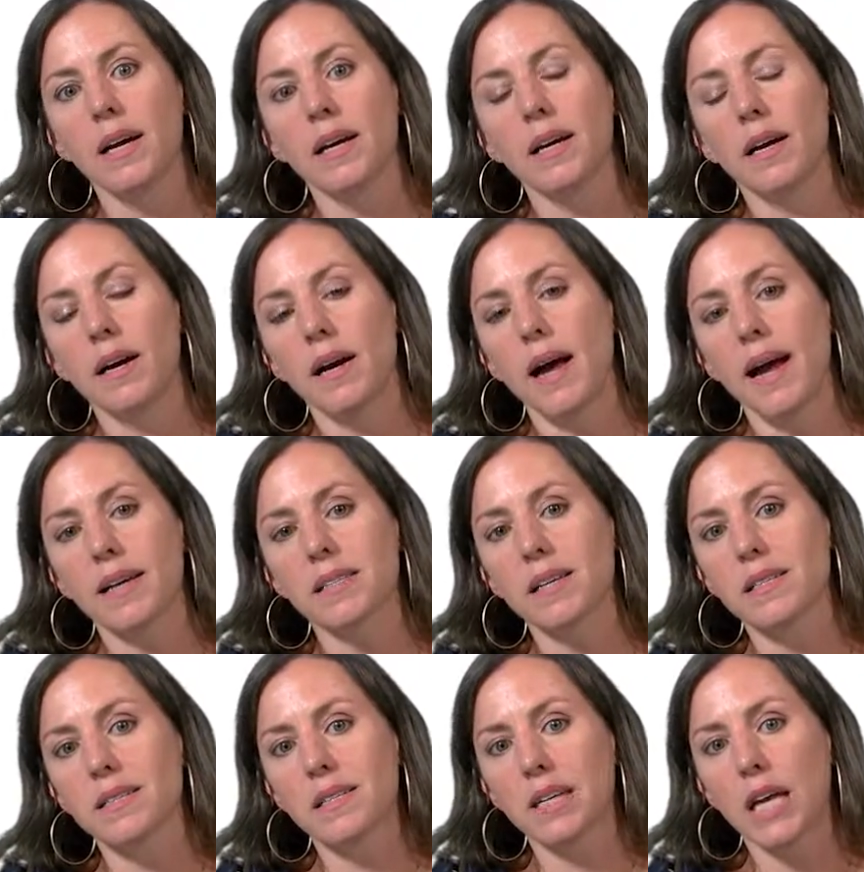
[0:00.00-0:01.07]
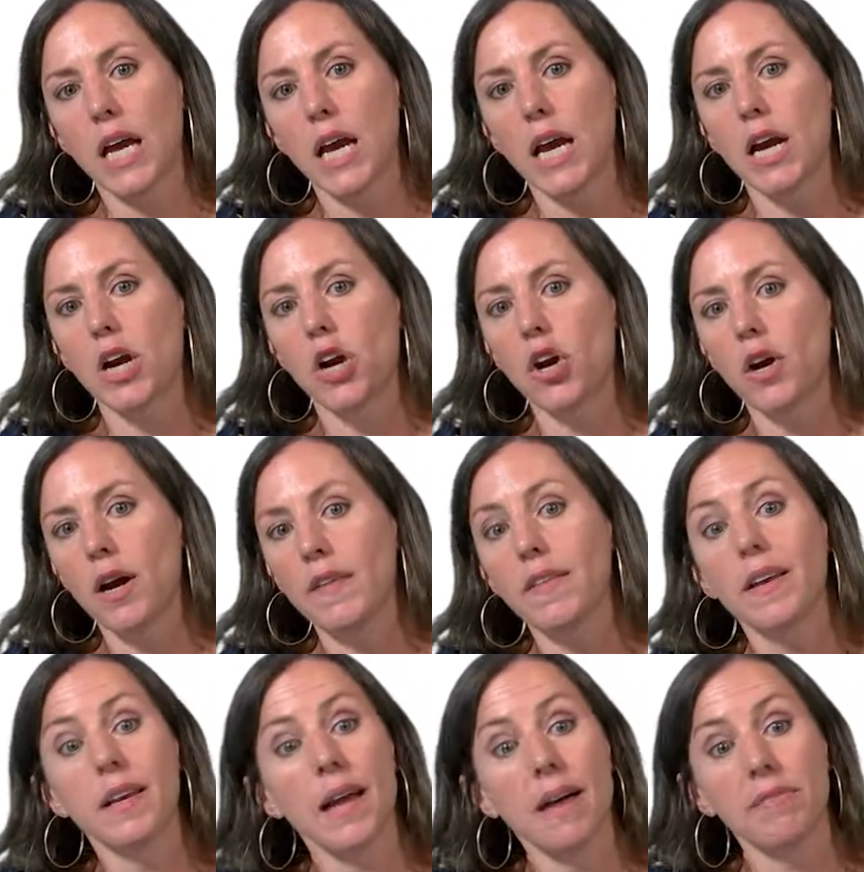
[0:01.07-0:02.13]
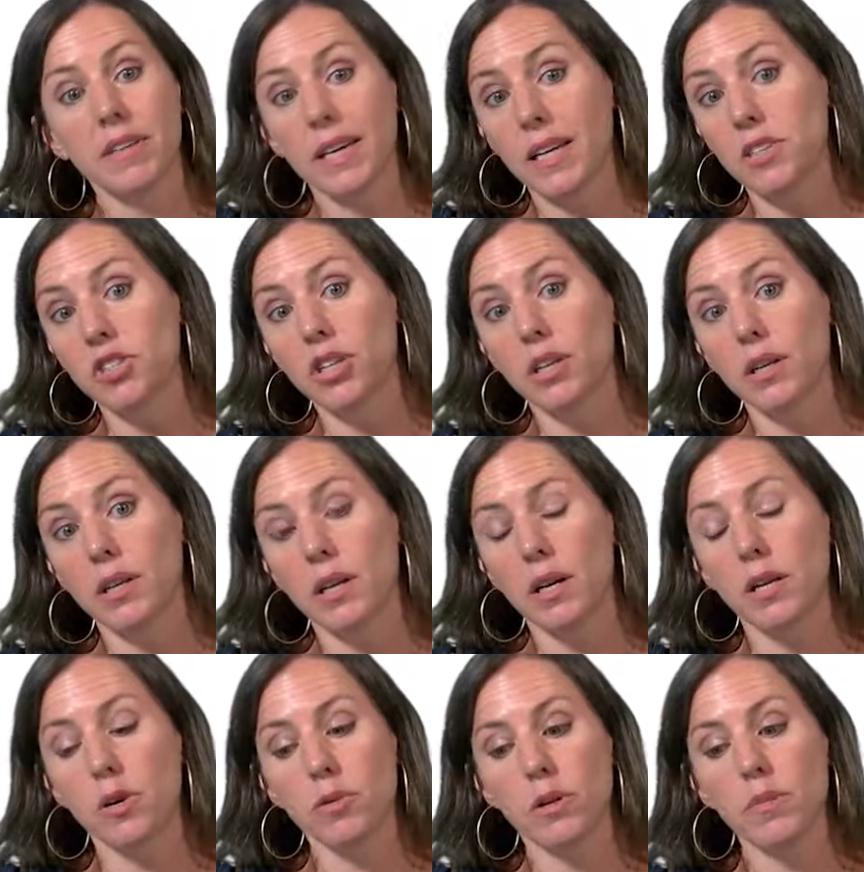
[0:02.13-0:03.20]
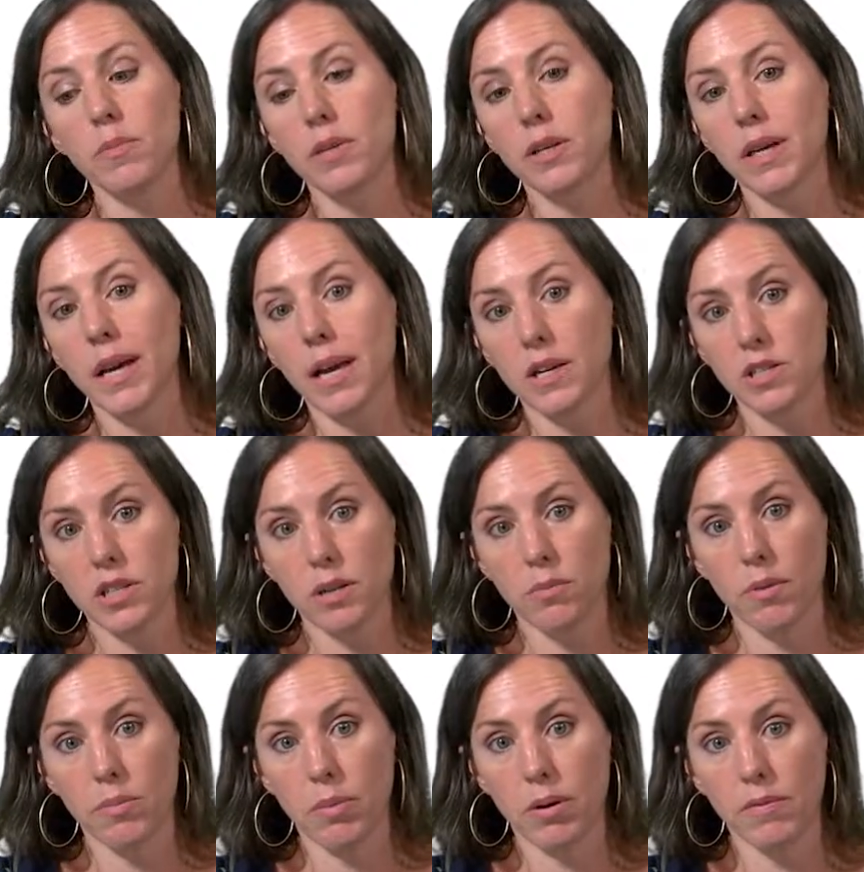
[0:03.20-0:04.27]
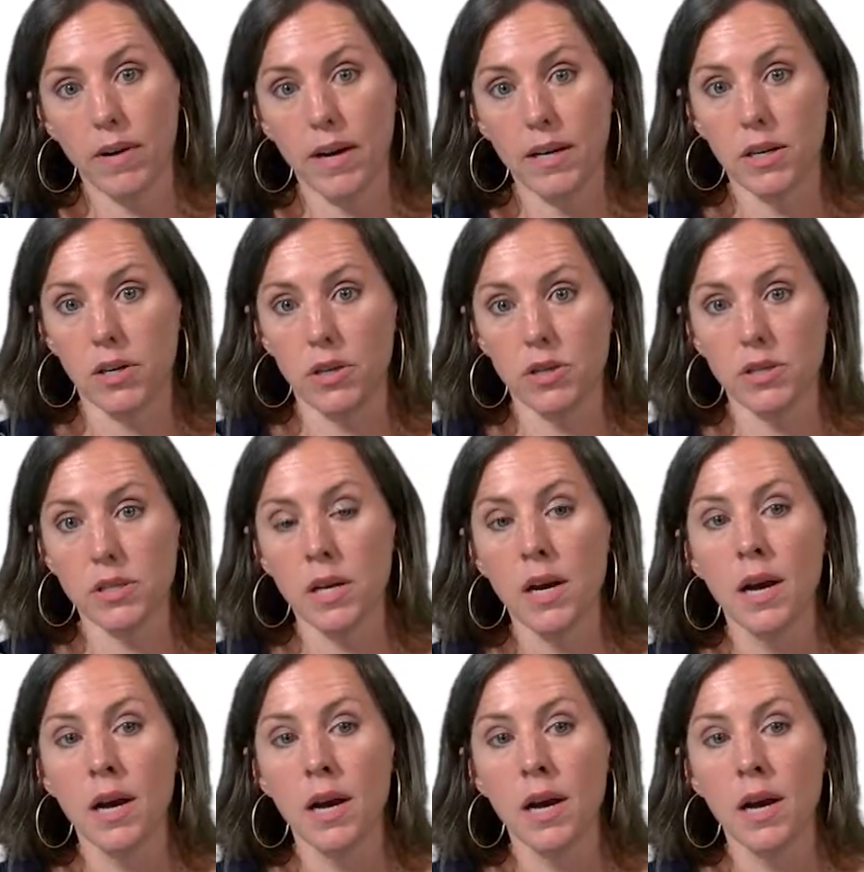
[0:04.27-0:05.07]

access to care, and then navigation, communication with providers.